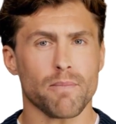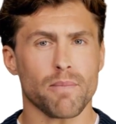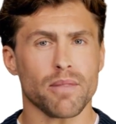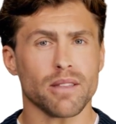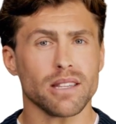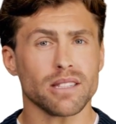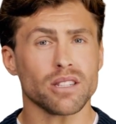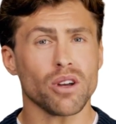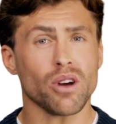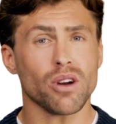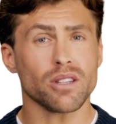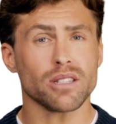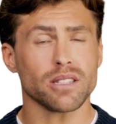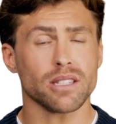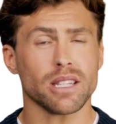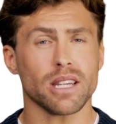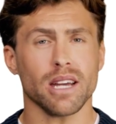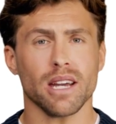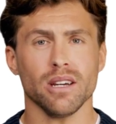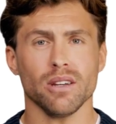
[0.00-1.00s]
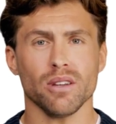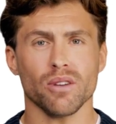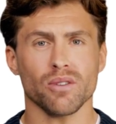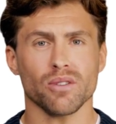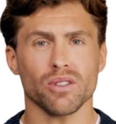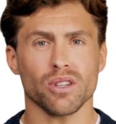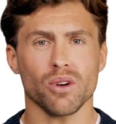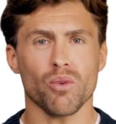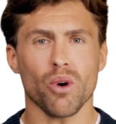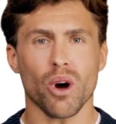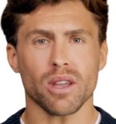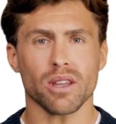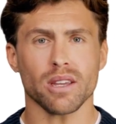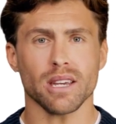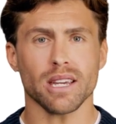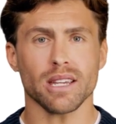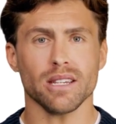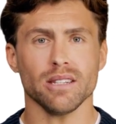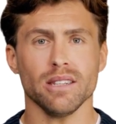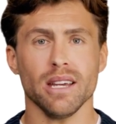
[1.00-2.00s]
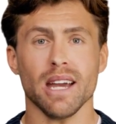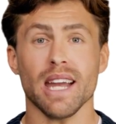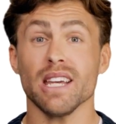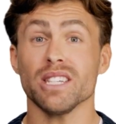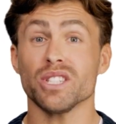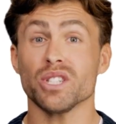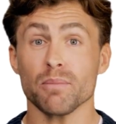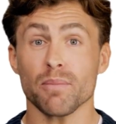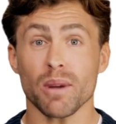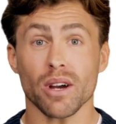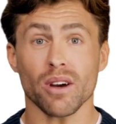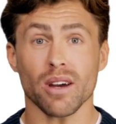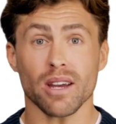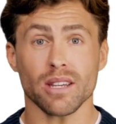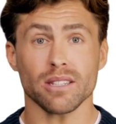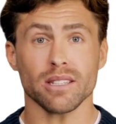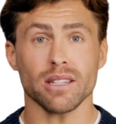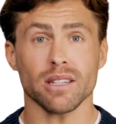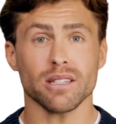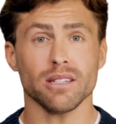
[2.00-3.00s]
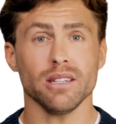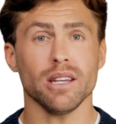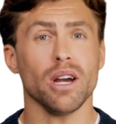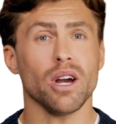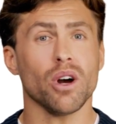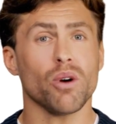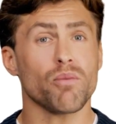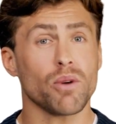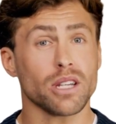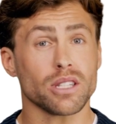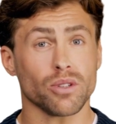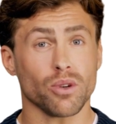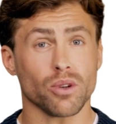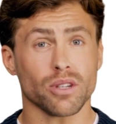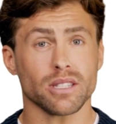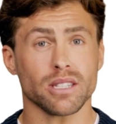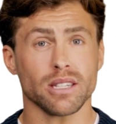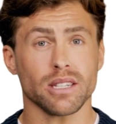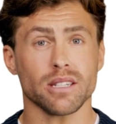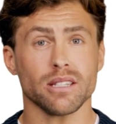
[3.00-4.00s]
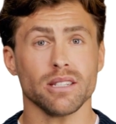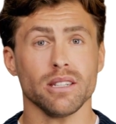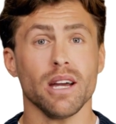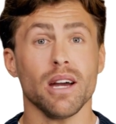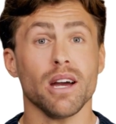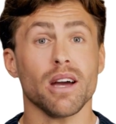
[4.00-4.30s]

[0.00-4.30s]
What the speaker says: This currency includes your qualities, experiences, resources,